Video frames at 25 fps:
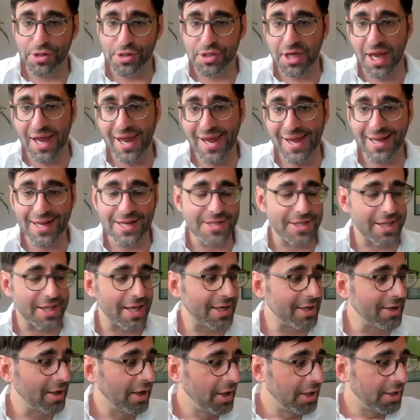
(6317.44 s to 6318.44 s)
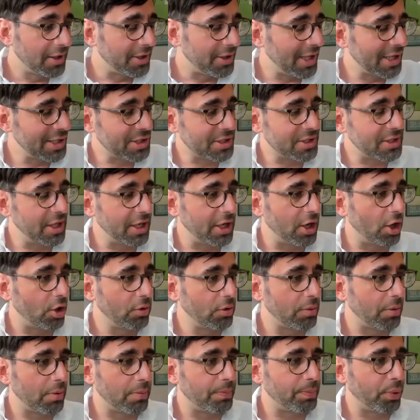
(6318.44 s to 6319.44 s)
you're saying is that this you
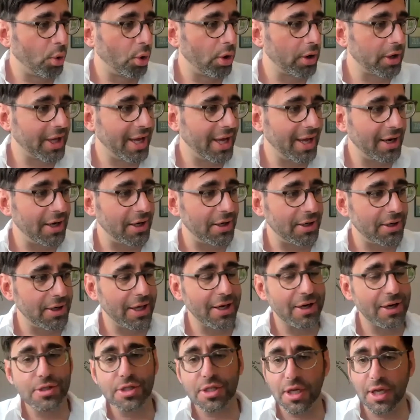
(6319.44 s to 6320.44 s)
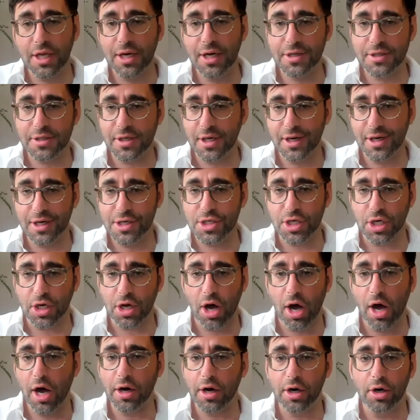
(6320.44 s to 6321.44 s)
know poor kid in inner, inner city
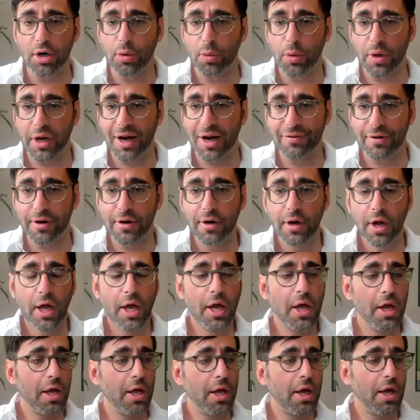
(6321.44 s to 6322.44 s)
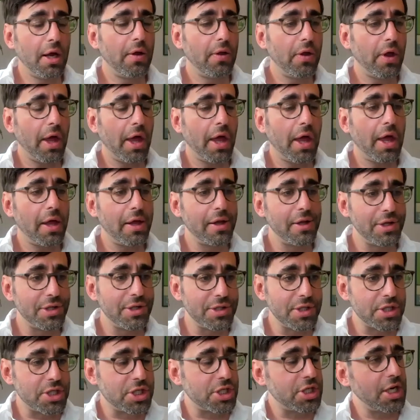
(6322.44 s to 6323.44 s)
chicago or whatever
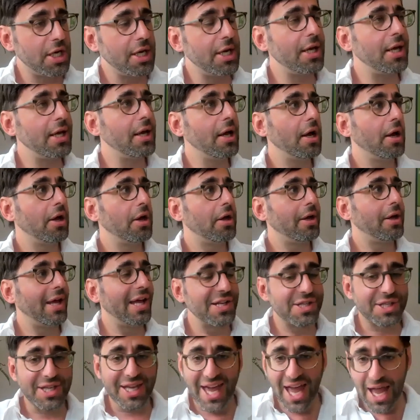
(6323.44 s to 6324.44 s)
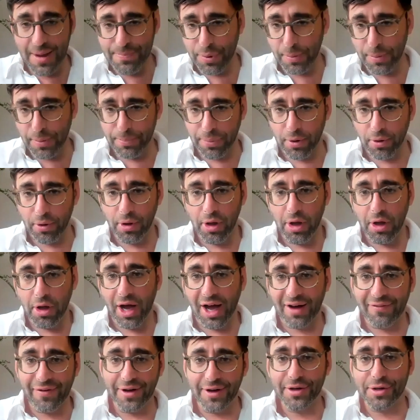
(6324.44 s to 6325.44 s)
she is capable
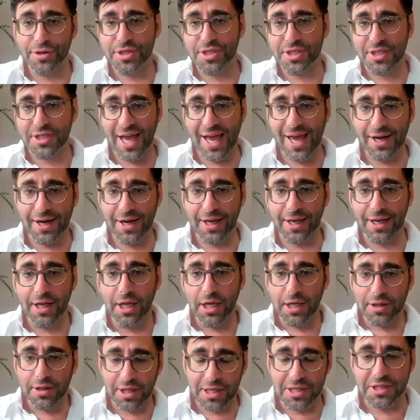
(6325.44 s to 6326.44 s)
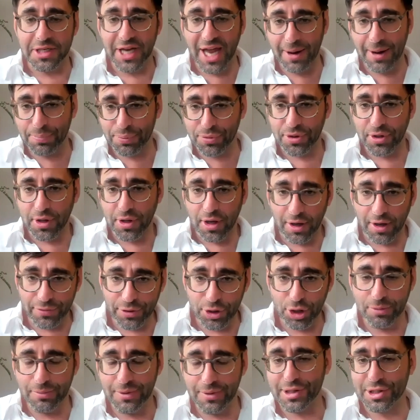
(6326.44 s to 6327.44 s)
of understanding the depth of
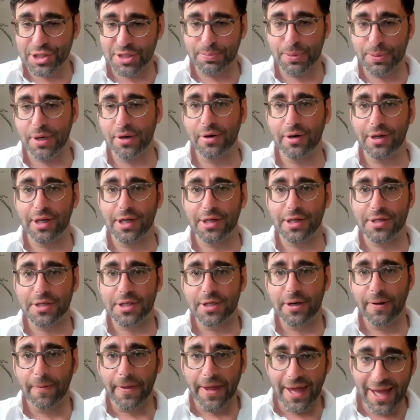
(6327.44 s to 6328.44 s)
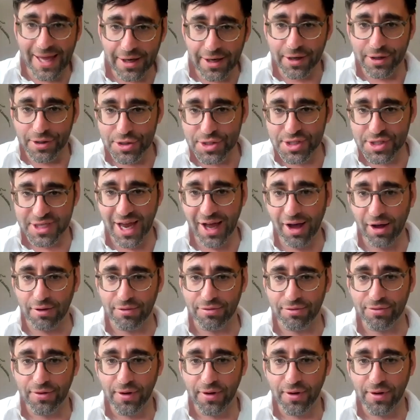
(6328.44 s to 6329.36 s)
human experience in herself